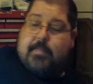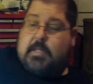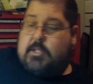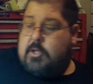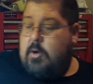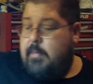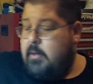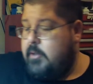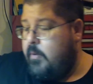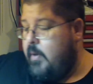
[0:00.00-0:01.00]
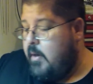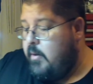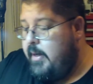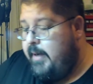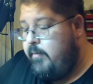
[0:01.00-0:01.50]
Scope mounting, we are
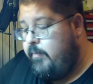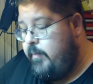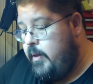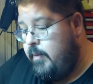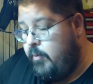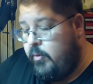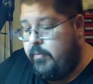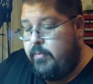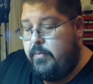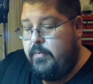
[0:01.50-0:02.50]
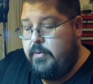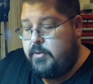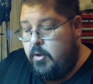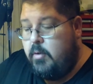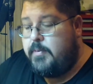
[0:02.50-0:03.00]
going to have both
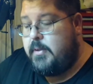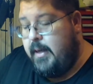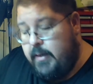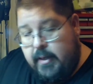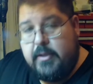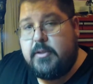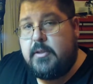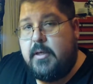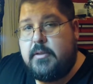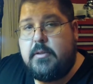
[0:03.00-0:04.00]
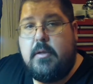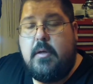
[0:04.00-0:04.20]
scopes and iron sights,